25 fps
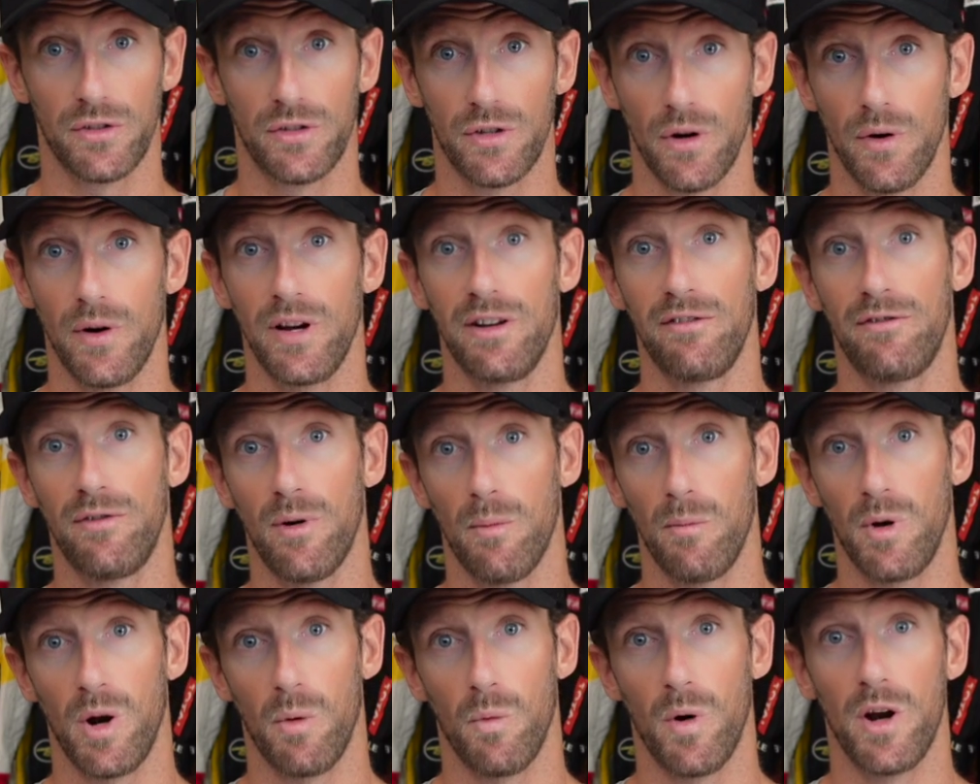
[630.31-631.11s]
So in
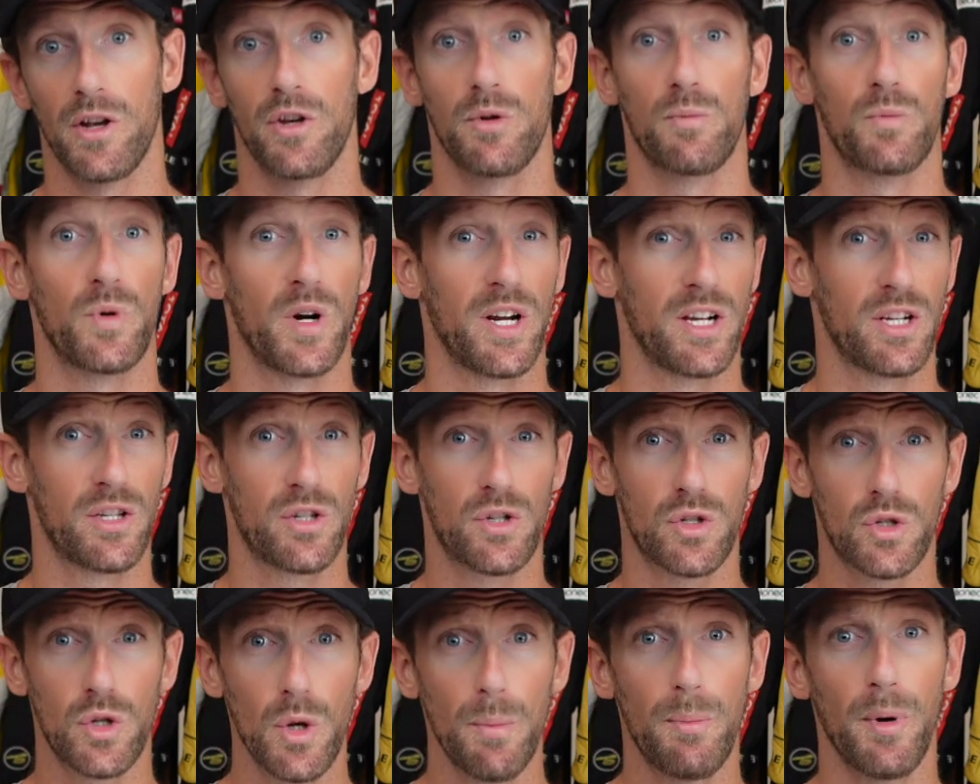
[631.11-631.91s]
Formula One, you brake
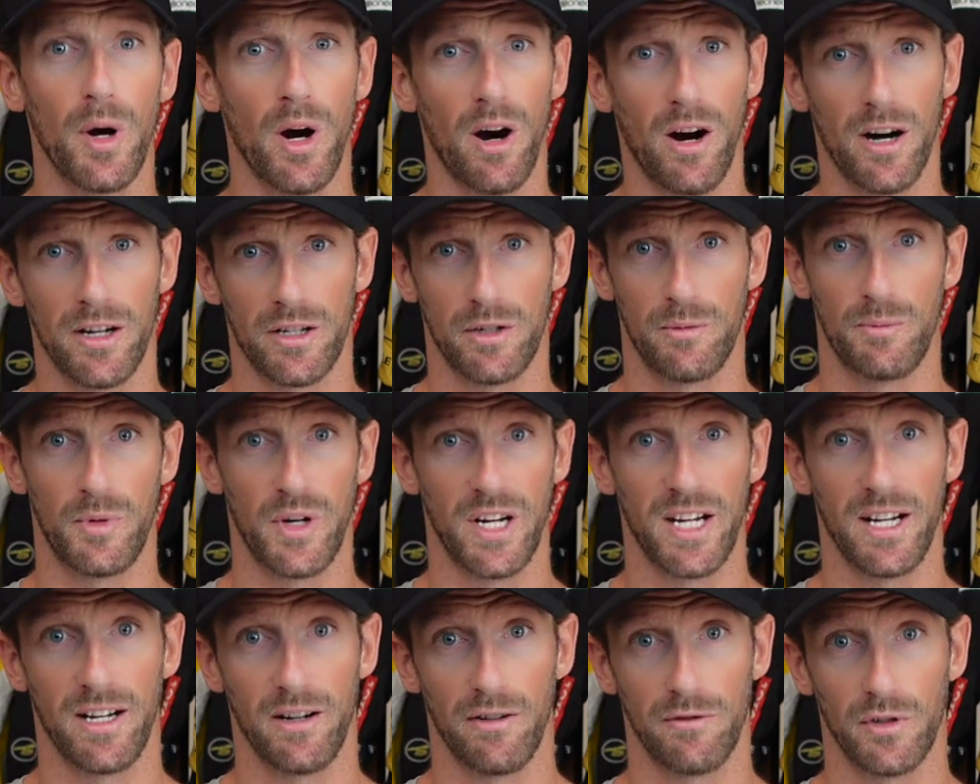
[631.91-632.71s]
super hard at the
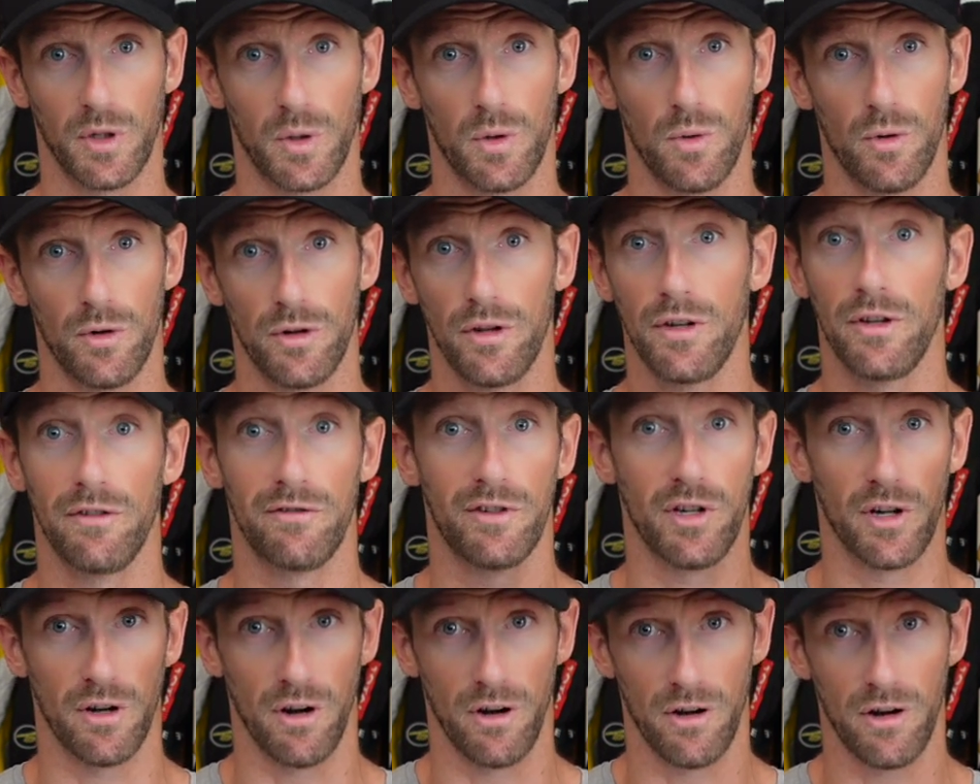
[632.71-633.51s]
beginning of the corner,
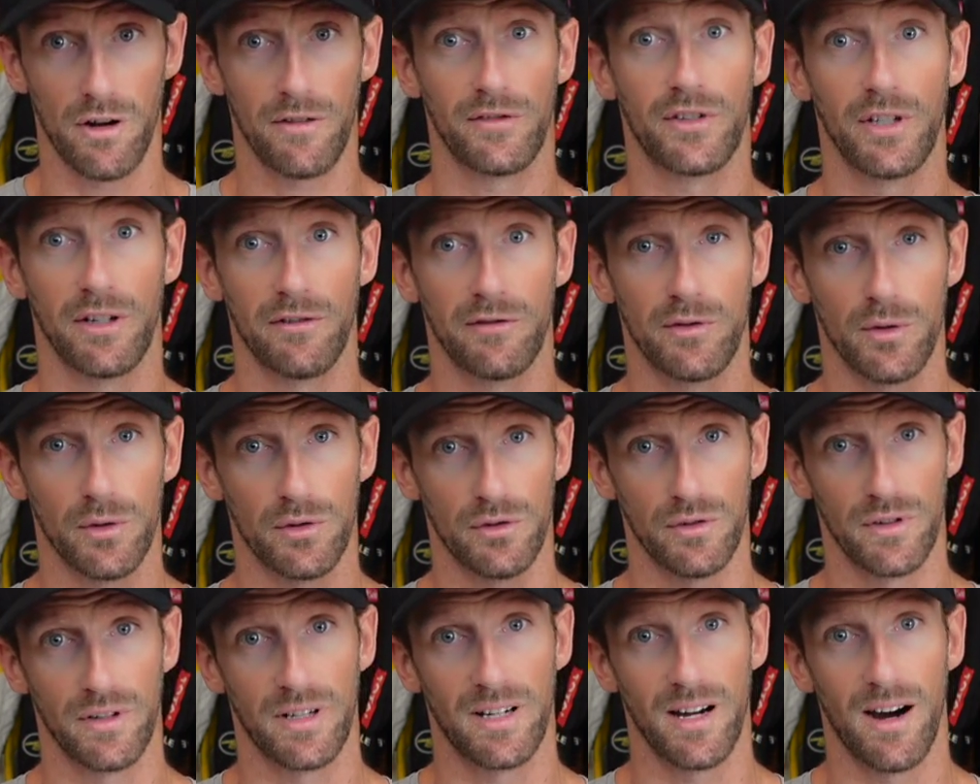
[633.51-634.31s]
you've got a lot of
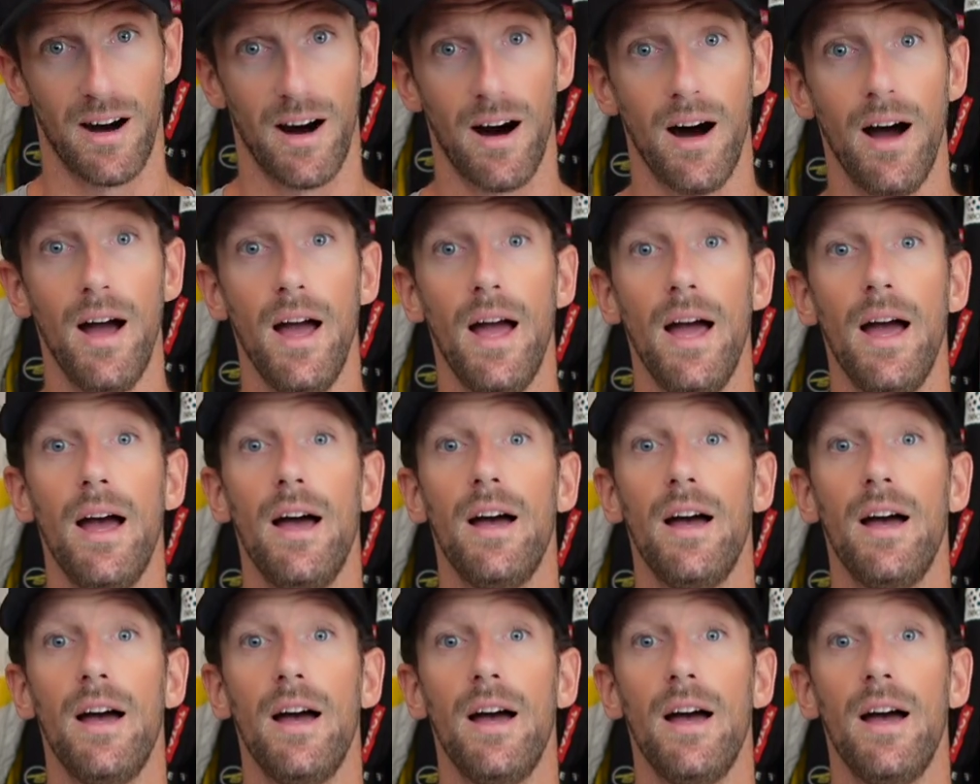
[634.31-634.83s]
downforce on the car.